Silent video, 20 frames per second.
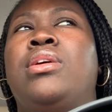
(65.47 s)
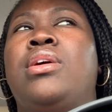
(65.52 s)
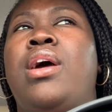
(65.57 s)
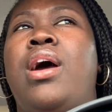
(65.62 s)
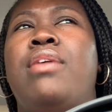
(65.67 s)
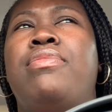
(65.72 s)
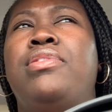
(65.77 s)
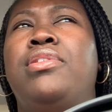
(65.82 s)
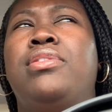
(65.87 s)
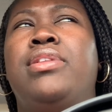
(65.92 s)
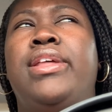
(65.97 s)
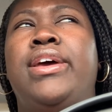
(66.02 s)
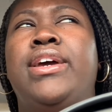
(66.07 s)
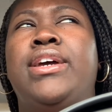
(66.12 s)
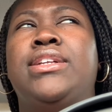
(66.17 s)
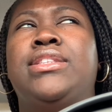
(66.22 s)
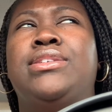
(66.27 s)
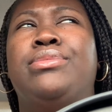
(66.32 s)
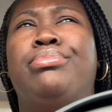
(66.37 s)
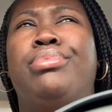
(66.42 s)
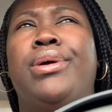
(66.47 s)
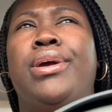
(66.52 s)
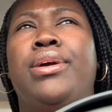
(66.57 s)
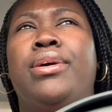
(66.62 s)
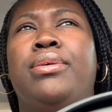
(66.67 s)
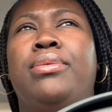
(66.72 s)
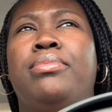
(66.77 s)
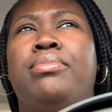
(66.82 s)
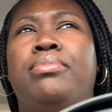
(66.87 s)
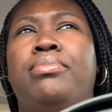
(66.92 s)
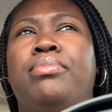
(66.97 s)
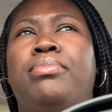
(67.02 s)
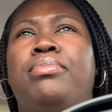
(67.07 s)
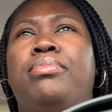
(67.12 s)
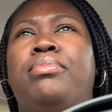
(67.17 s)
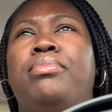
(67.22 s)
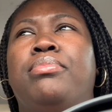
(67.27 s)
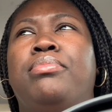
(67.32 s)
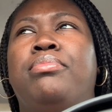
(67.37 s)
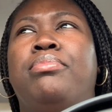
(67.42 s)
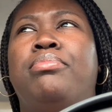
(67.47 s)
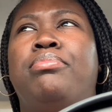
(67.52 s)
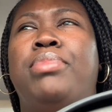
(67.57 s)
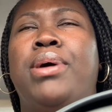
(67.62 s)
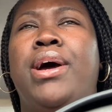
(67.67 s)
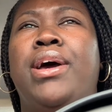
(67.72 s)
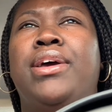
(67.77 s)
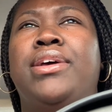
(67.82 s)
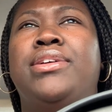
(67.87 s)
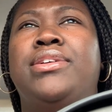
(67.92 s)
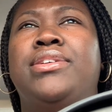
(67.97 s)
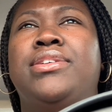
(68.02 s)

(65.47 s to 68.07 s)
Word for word: I feel led to bring them, but